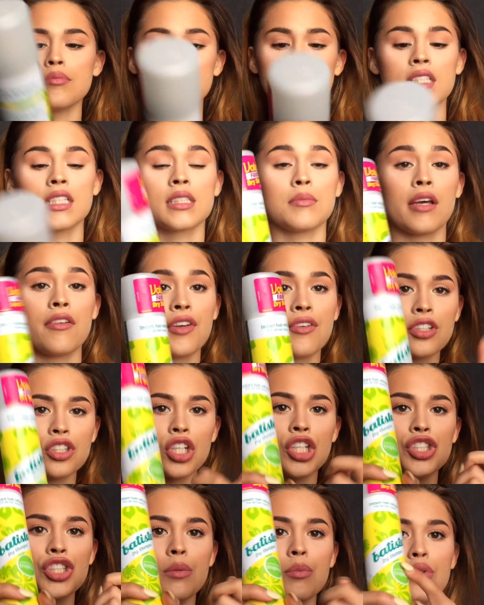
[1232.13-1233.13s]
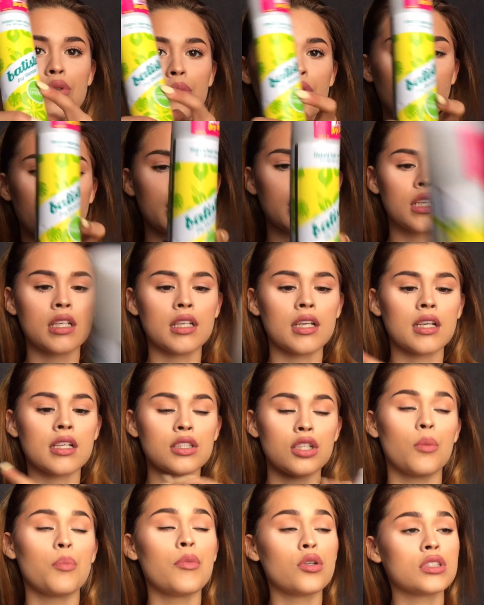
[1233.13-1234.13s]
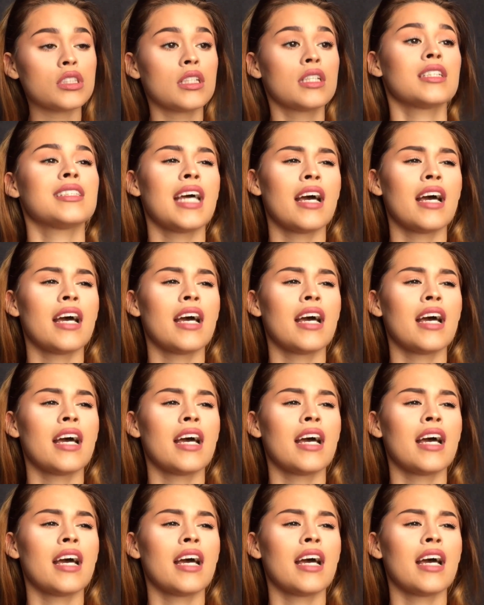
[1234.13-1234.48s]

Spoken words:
This is my favorite dry shampoo brand, mostly because